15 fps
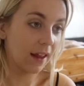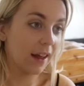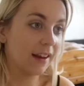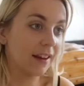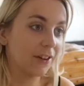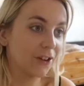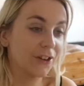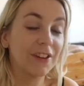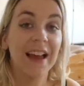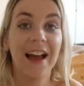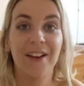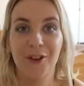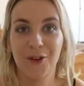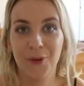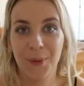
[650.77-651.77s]
And I just
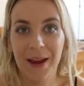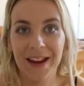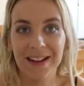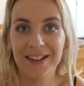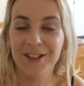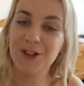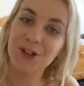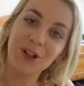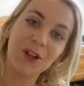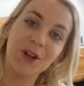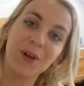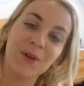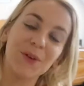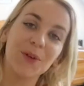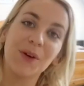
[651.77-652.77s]
cannot wait
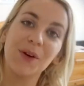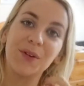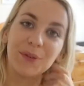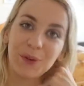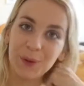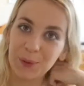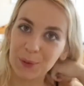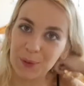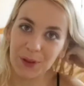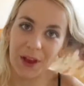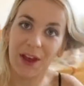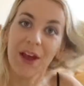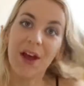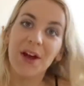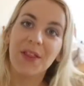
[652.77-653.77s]
to sort of do all
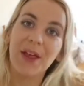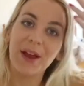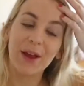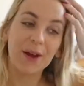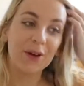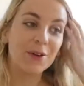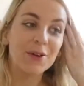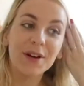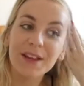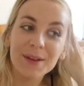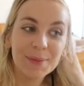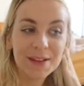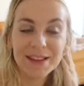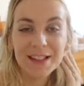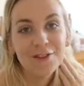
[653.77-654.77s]
the like
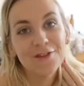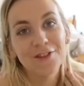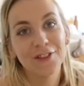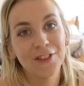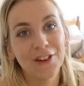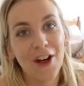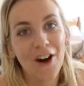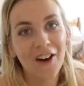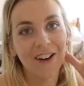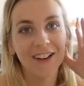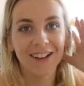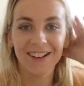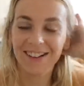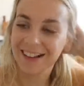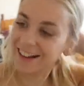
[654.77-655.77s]
Christmassy
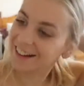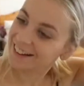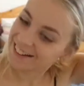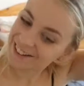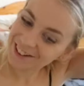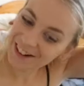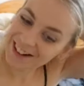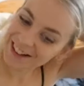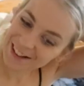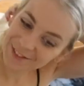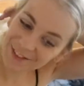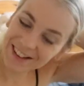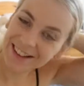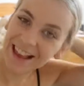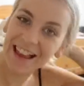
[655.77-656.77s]
vlogs and
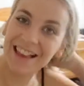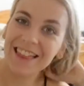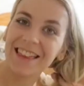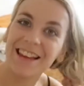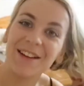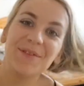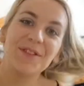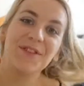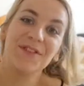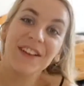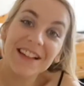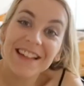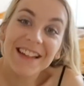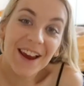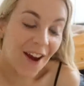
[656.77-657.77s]
Christmas like themed
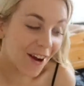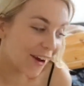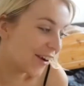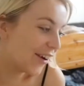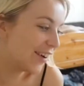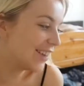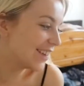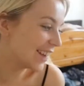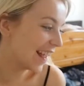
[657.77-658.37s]
videos.